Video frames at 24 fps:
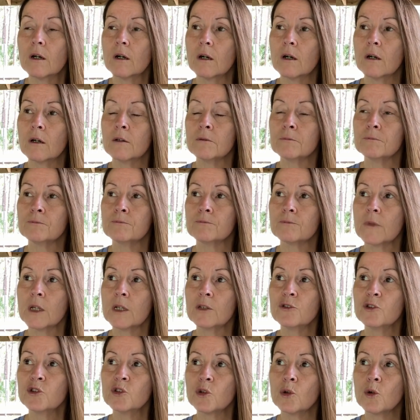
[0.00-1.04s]
Um,
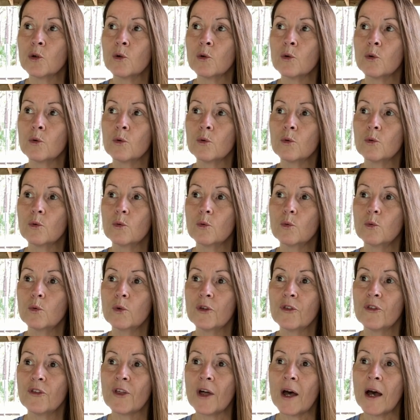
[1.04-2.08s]
and so
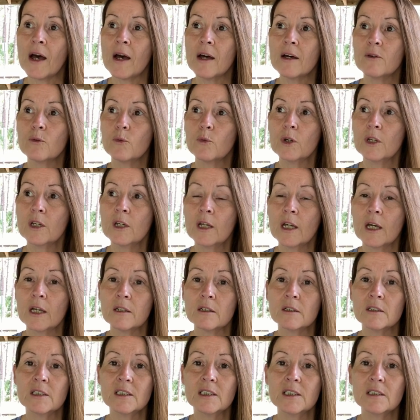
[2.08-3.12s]
with that, we
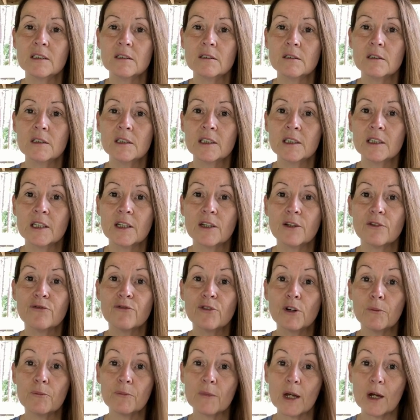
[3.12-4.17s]
can see it
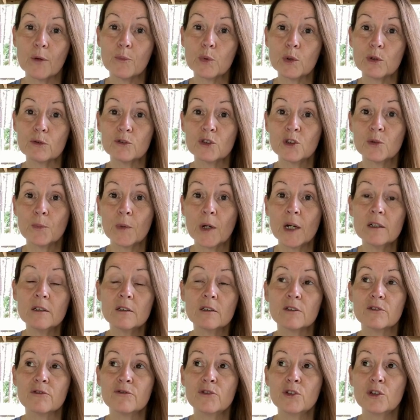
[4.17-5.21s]
from that
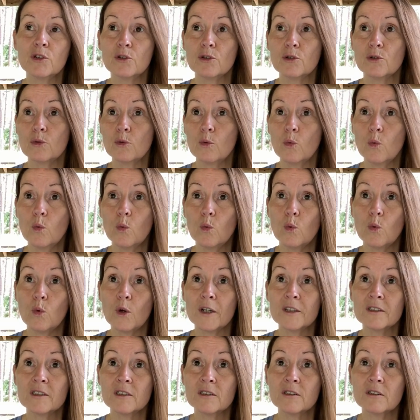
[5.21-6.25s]
perspective. You know,
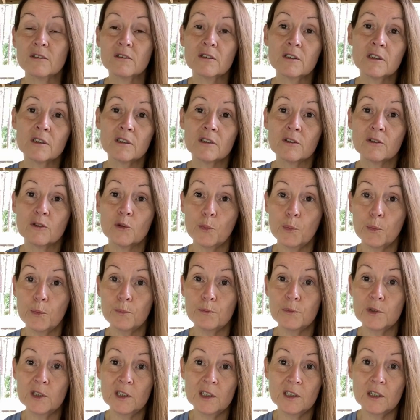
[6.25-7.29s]
what does the,
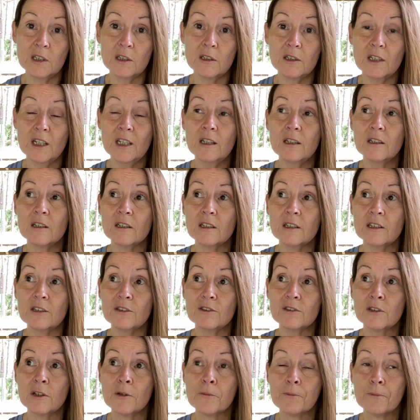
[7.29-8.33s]
the seed need? It
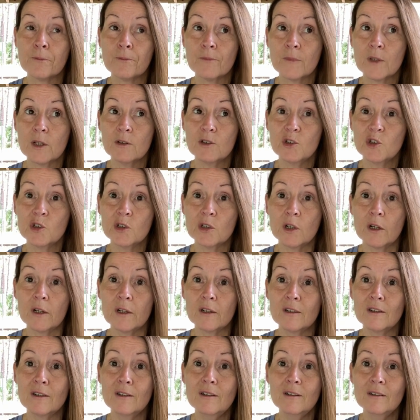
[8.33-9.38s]
needs
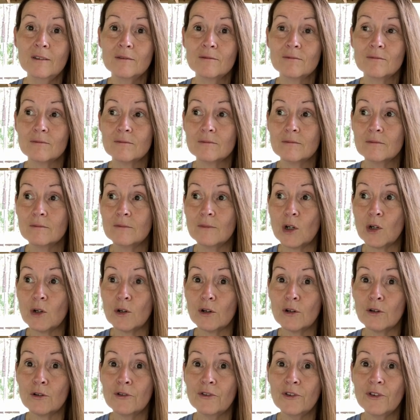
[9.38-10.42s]
sun,
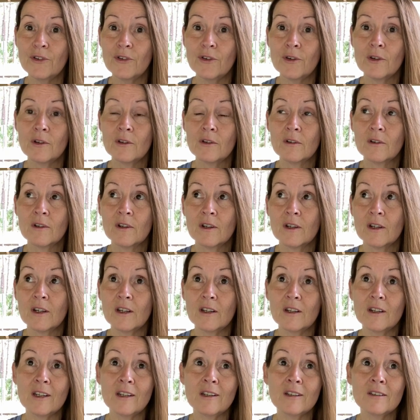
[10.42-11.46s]
earth,
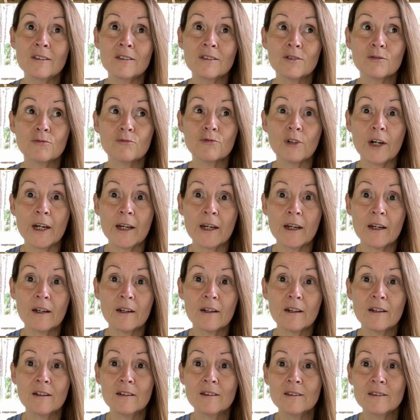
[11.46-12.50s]
it needs
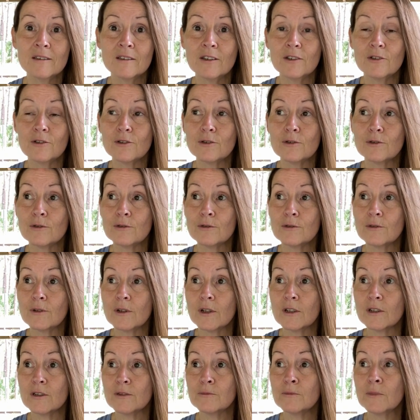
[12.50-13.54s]
rain, you know.
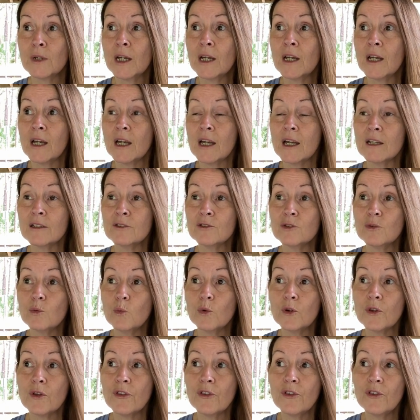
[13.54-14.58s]
Um, and
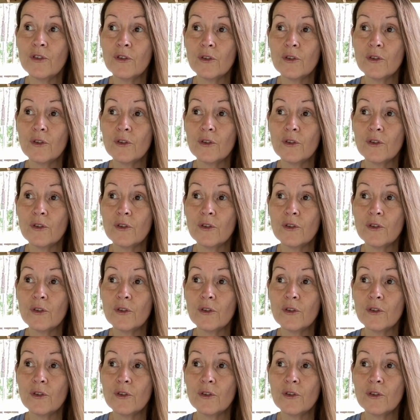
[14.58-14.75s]
with